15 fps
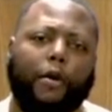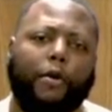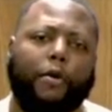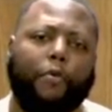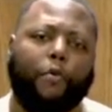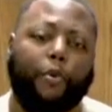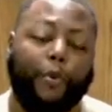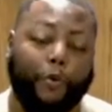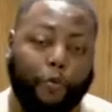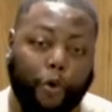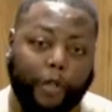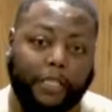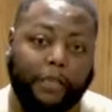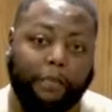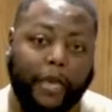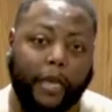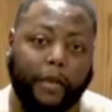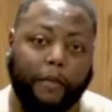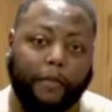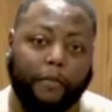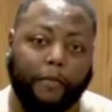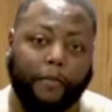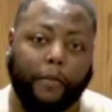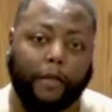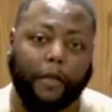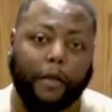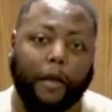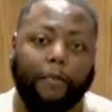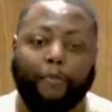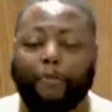where we want to be,
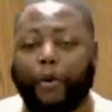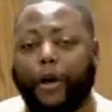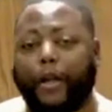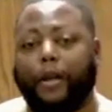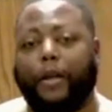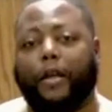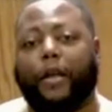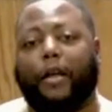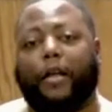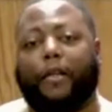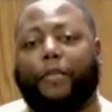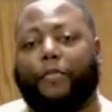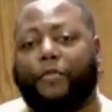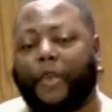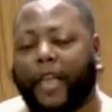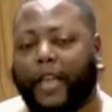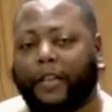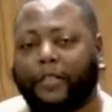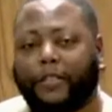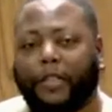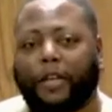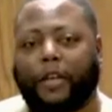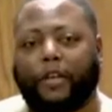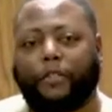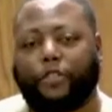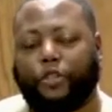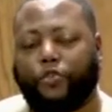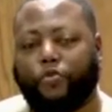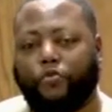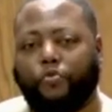but thanks
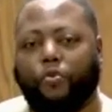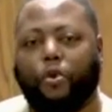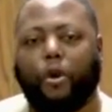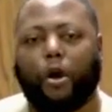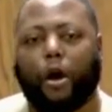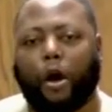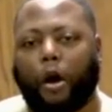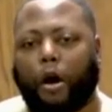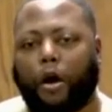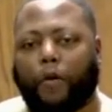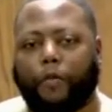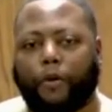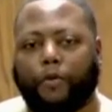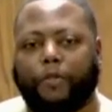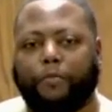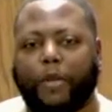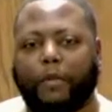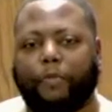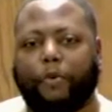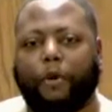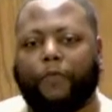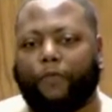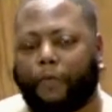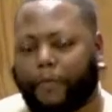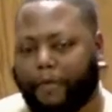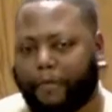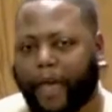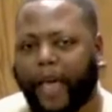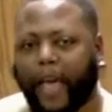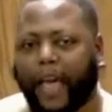to all those people from the
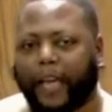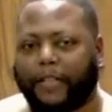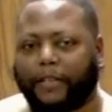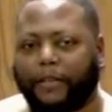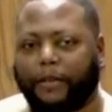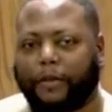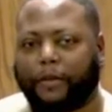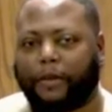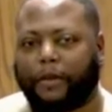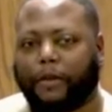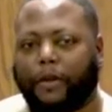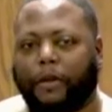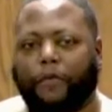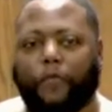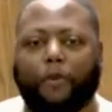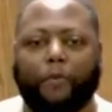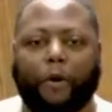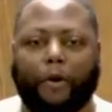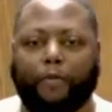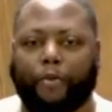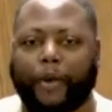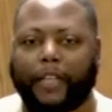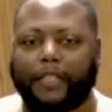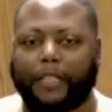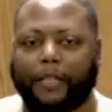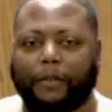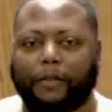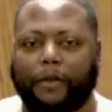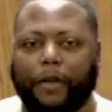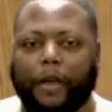past, from our present,
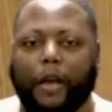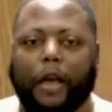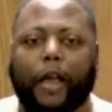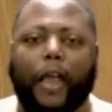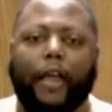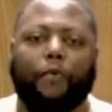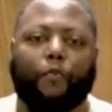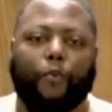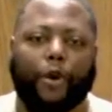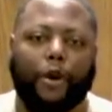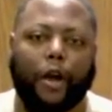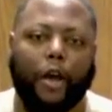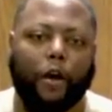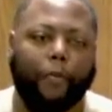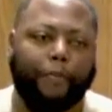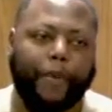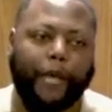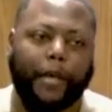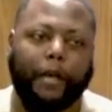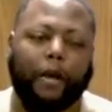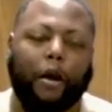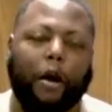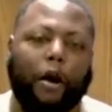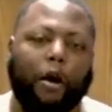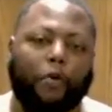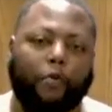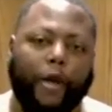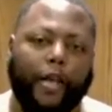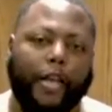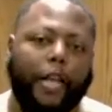and we're helping
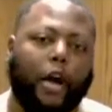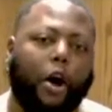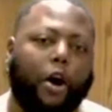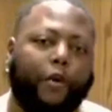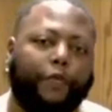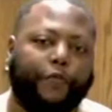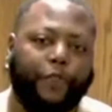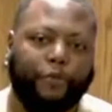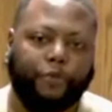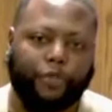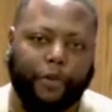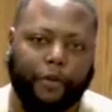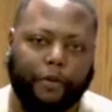already our future